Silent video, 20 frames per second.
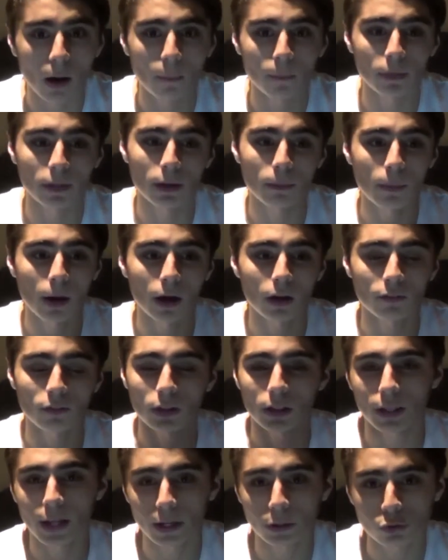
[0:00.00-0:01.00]
the amount
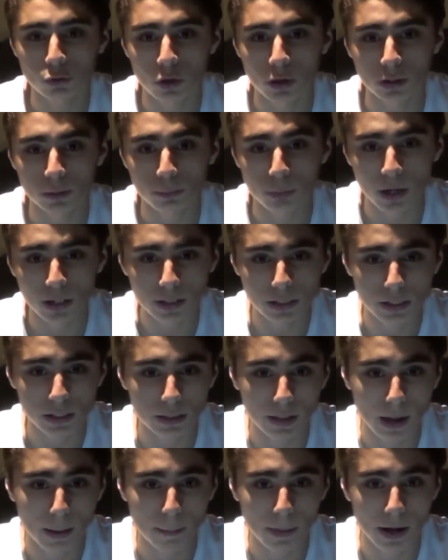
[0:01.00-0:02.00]
of electrons present
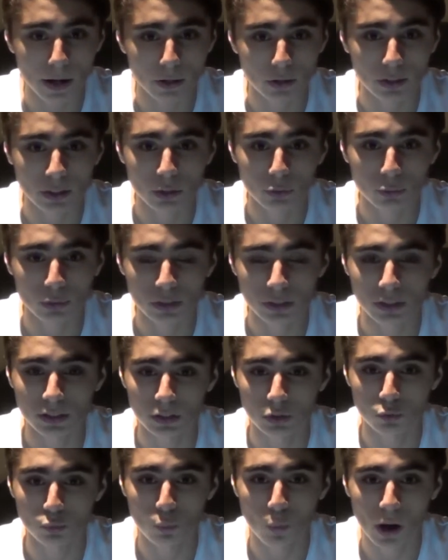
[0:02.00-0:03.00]
in that matter increases
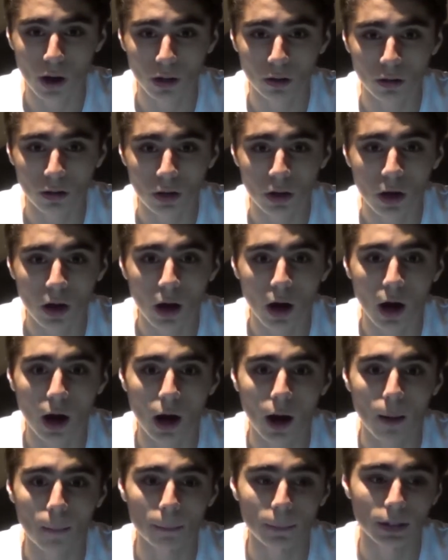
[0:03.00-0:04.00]
as well,
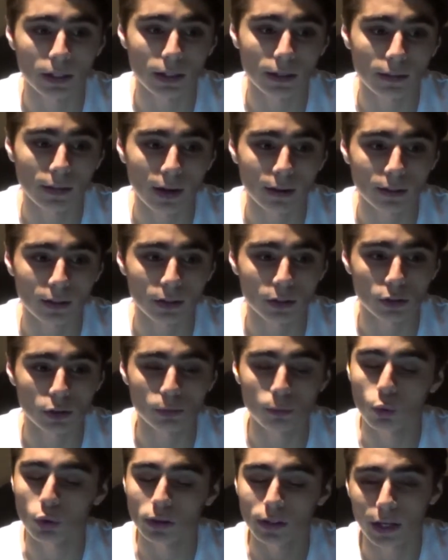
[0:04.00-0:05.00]
meaning that
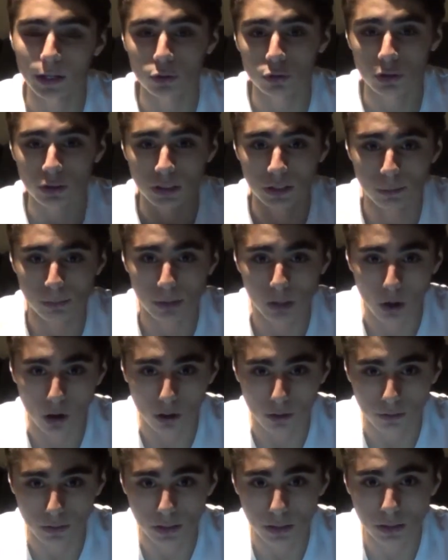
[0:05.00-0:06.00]
there's more electrons to be
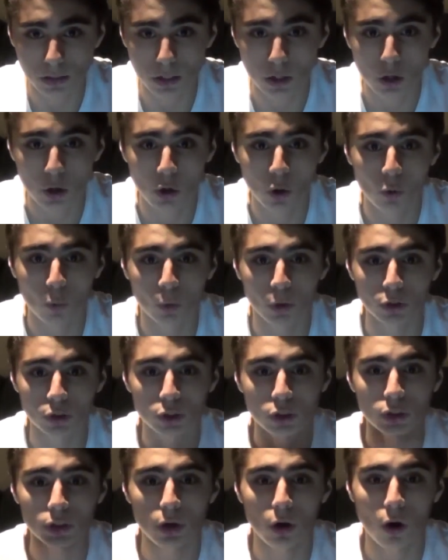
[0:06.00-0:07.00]
harvested,
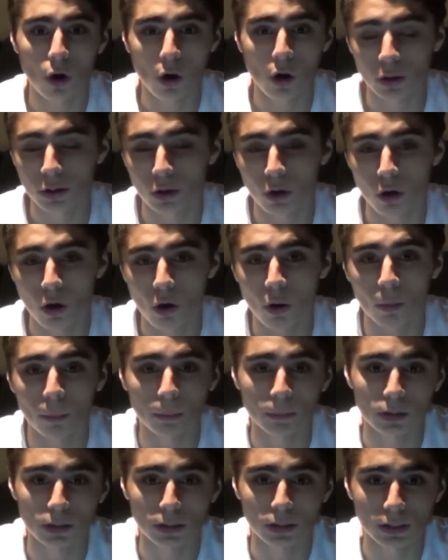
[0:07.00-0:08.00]
which all in
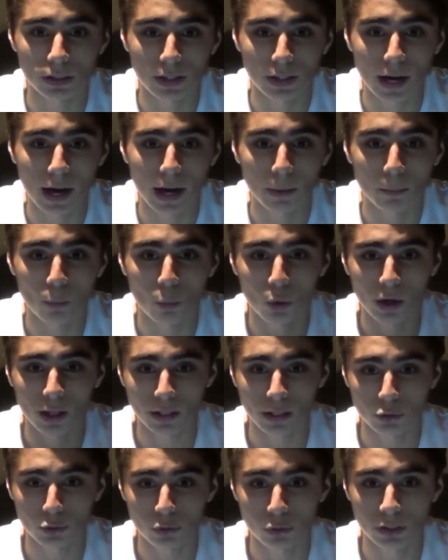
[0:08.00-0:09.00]
all means that more
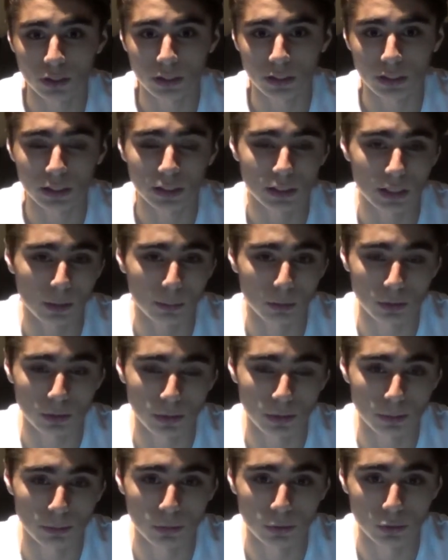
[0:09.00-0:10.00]
electricity is able to
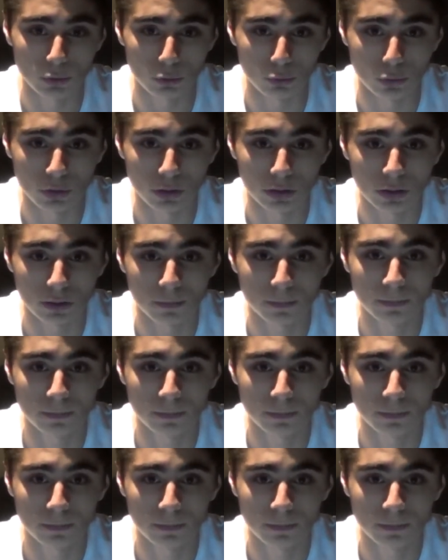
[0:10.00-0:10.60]
be produced.